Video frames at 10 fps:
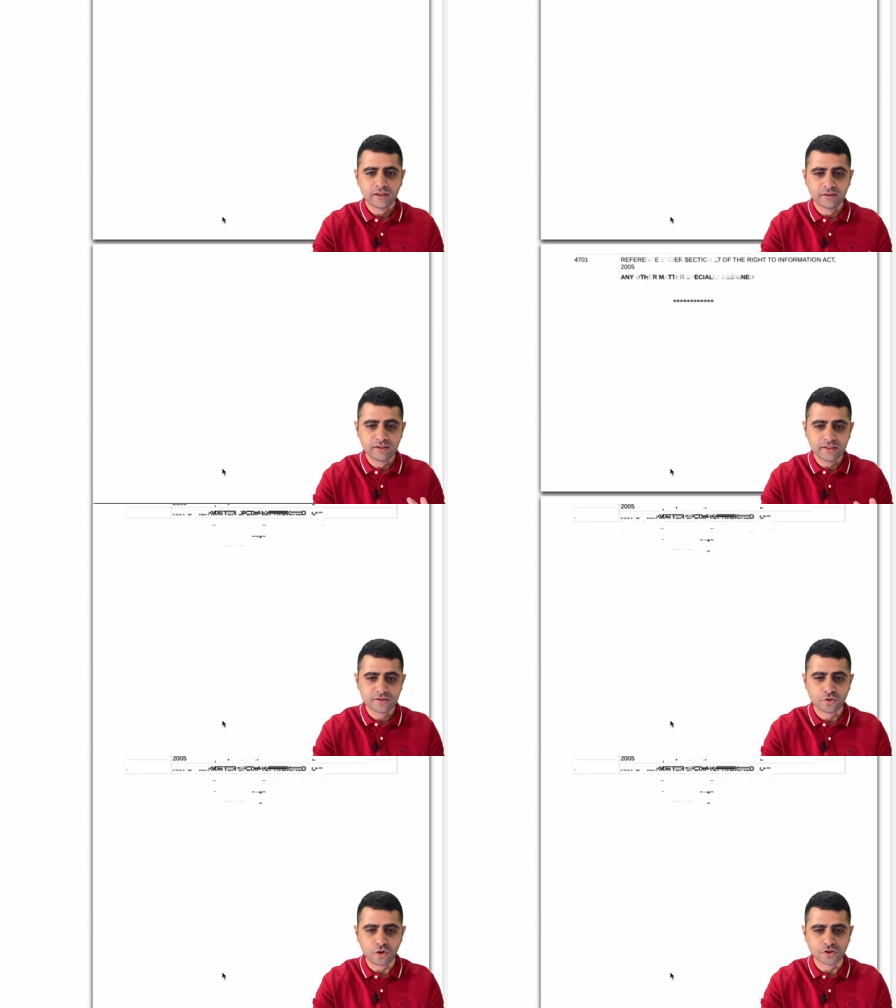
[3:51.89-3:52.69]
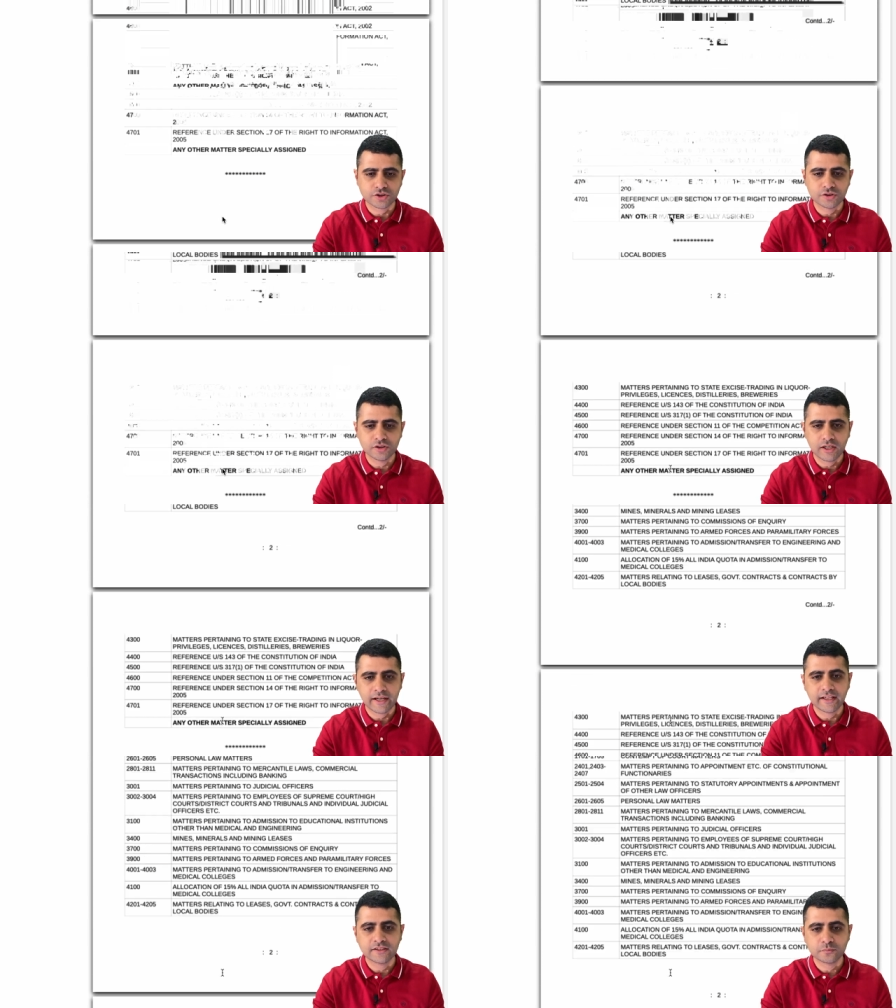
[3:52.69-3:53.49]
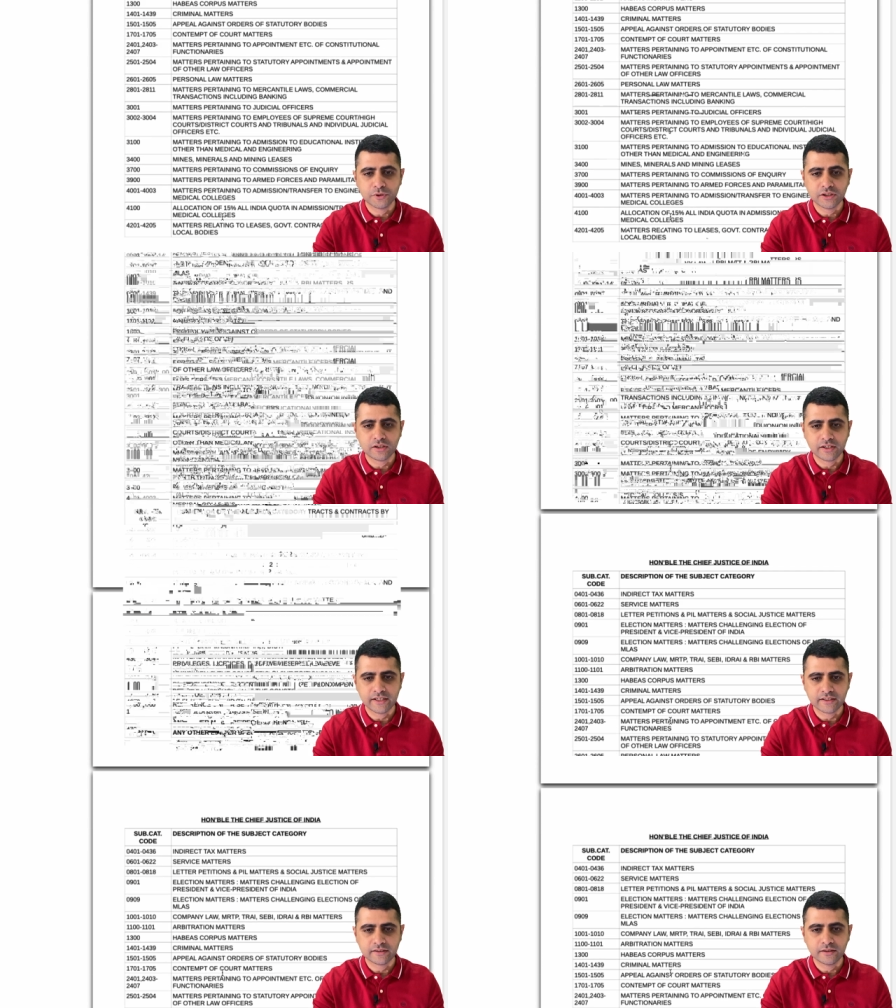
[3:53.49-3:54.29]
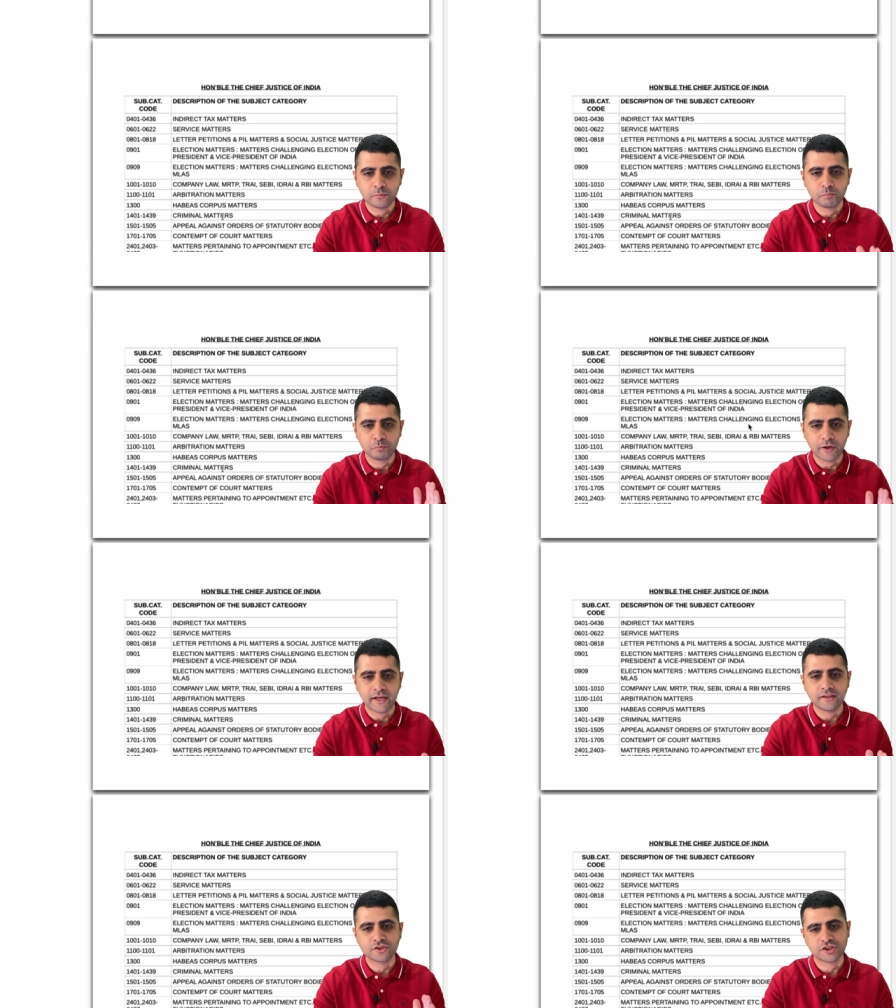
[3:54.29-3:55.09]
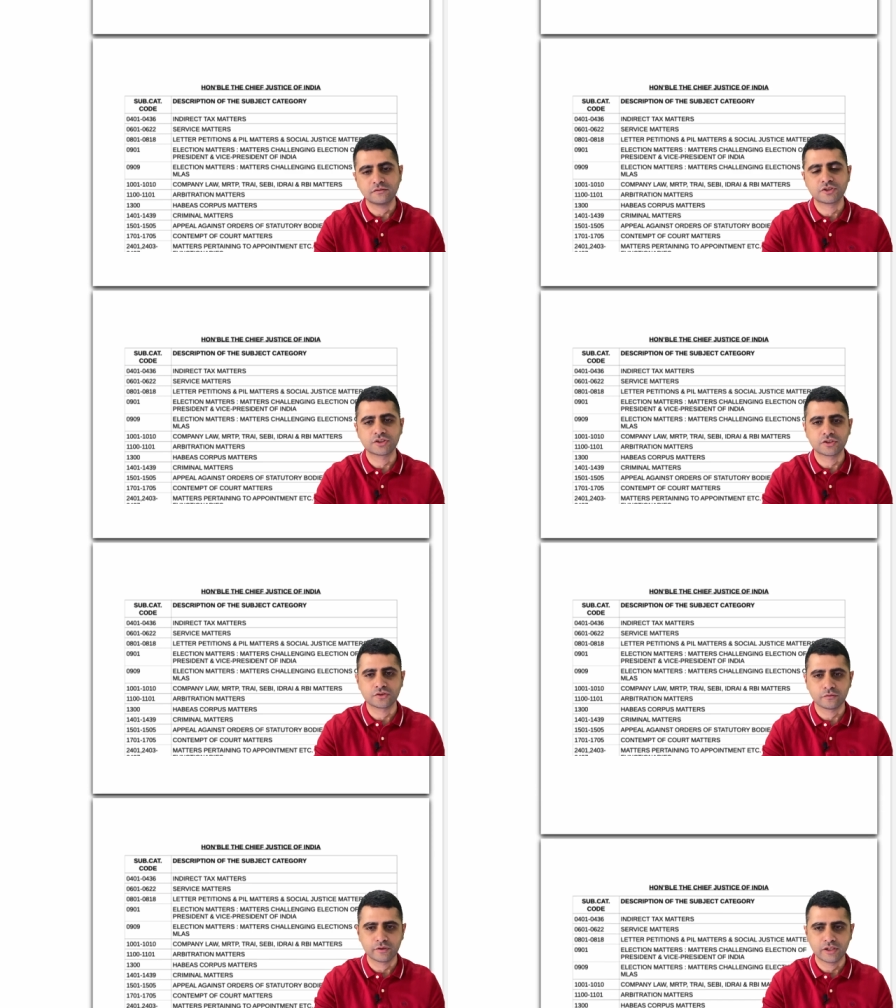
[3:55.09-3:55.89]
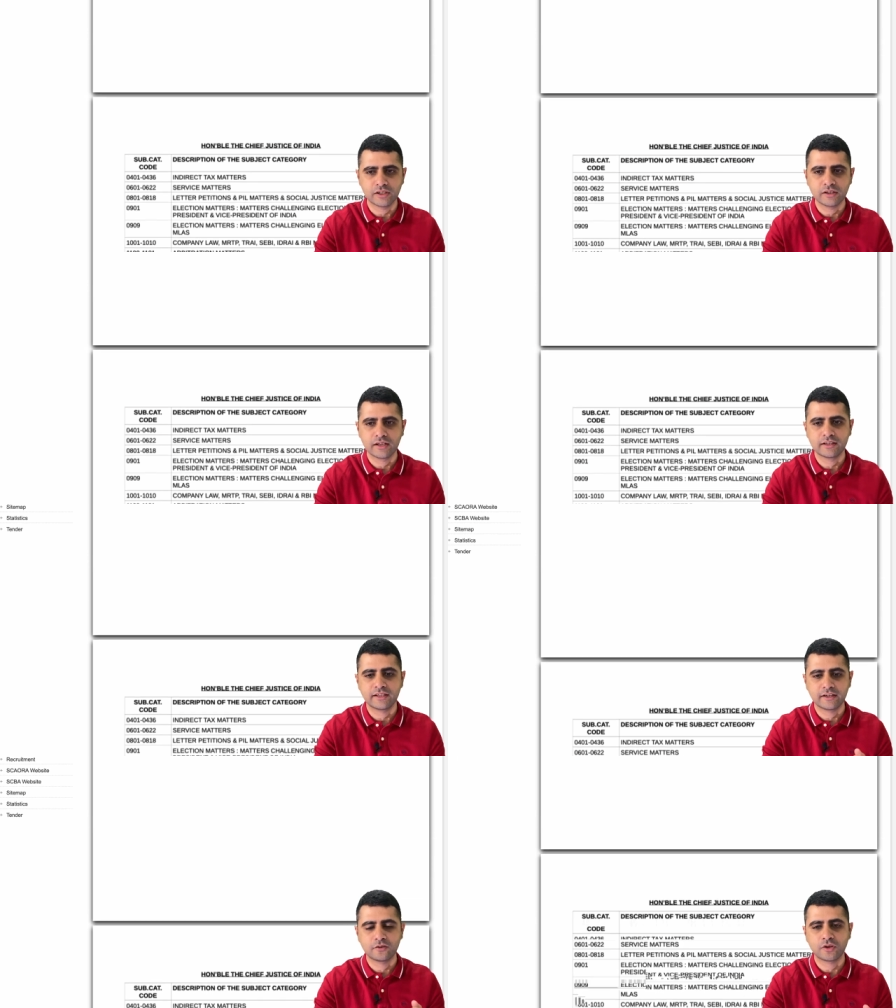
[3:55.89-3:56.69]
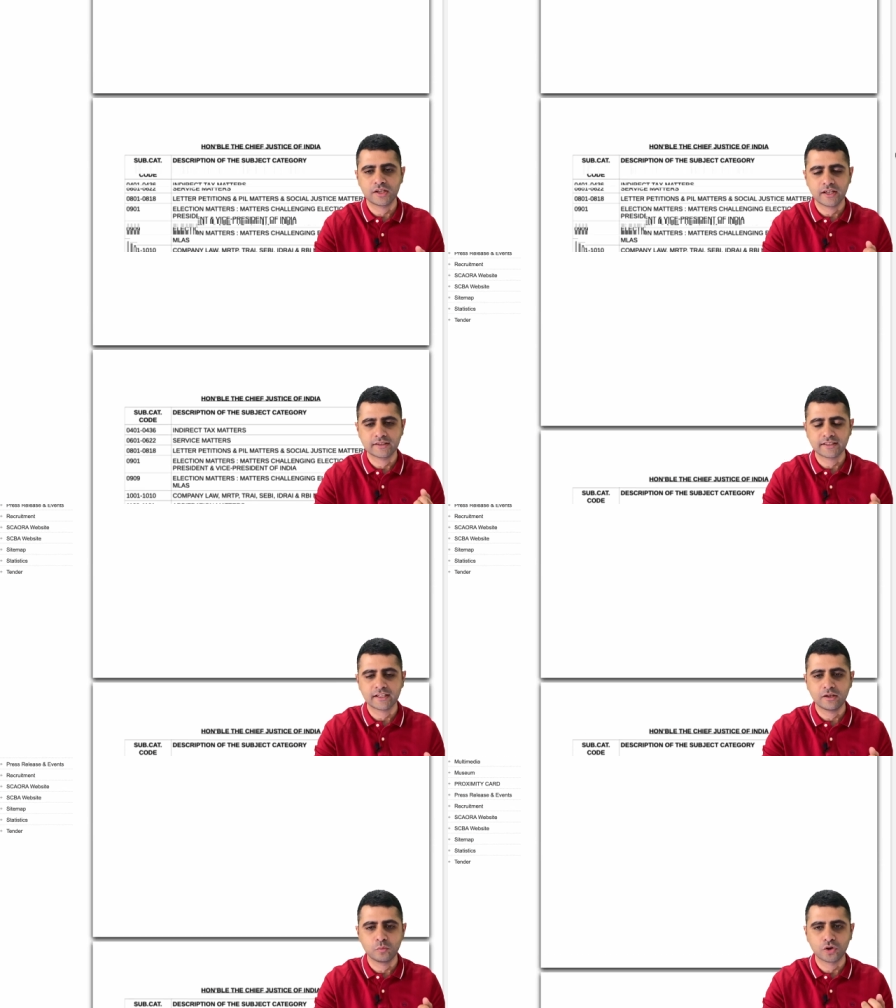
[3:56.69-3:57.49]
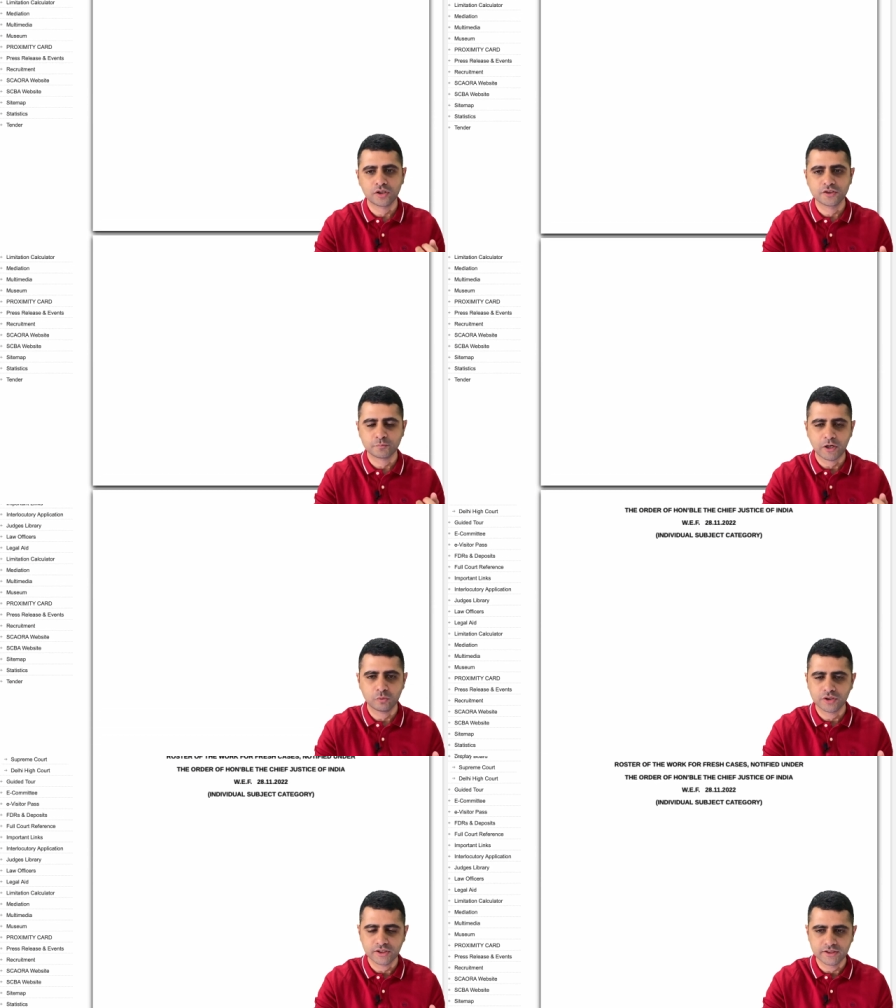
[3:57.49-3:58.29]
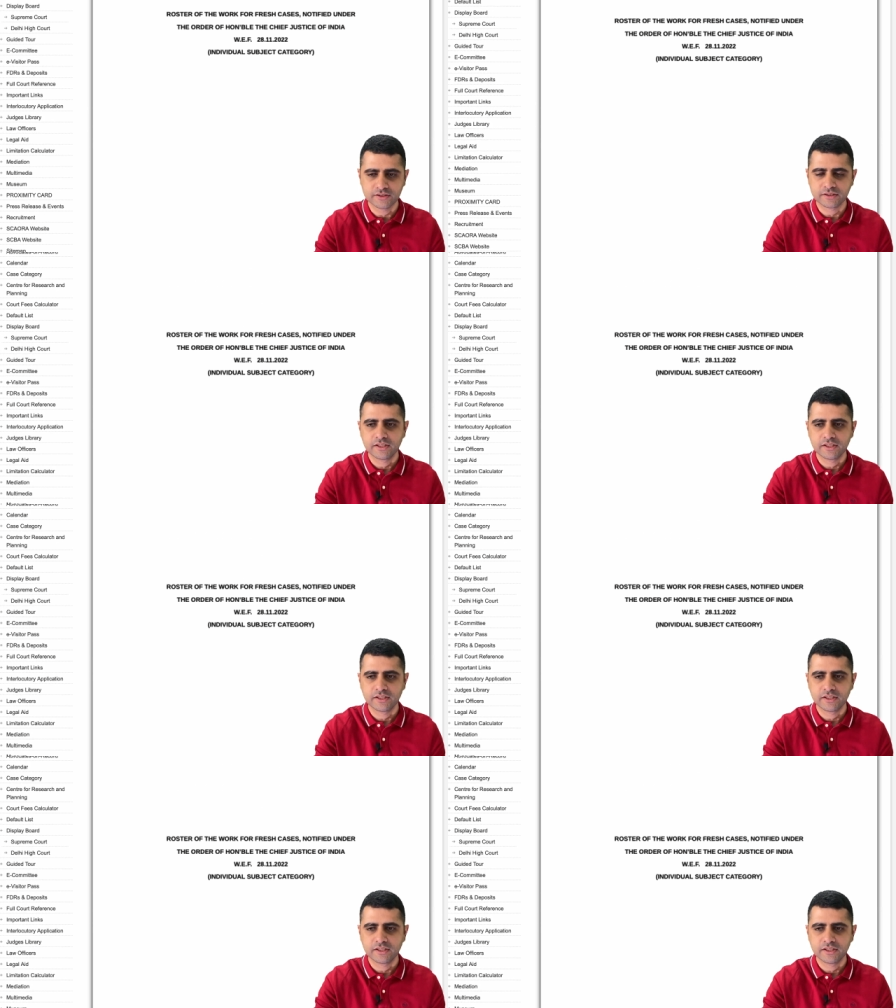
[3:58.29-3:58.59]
This roster has been created by the Chief Justice of India, and that is exactly what his power is.